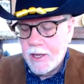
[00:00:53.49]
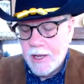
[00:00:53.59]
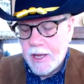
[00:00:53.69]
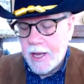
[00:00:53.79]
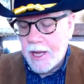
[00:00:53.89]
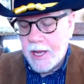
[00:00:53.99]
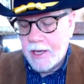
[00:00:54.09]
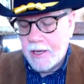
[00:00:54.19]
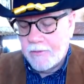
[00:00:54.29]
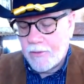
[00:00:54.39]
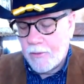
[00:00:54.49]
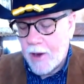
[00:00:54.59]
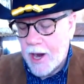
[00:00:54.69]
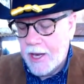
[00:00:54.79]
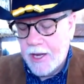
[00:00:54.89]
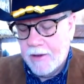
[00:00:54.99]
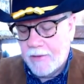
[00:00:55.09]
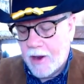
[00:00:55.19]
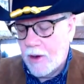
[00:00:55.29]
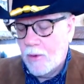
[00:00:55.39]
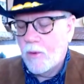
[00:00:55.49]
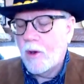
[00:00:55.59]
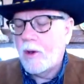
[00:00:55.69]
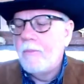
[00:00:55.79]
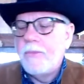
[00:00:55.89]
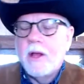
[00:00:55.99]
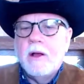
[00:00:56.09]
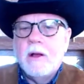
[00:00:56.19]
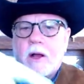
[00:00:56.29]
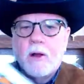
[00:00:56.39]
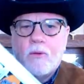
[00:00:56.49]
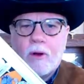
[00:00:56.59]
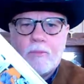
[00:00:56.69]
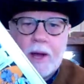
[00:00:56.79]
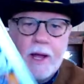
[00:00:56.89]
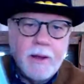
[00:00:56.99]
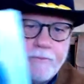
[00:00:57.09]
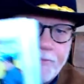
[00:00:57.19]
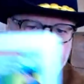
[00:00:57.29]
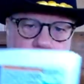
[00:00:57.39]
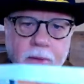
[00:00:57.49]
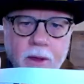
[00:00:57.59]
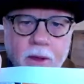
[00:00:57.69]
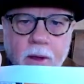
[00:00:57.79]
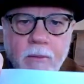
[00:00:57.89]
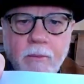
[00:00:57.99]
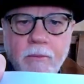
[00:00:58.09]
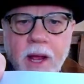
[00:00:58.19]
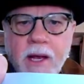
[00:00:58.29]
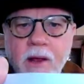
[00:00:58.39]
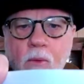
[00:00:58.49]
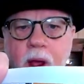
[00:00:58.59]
and a variety of artwork by mainly Wayne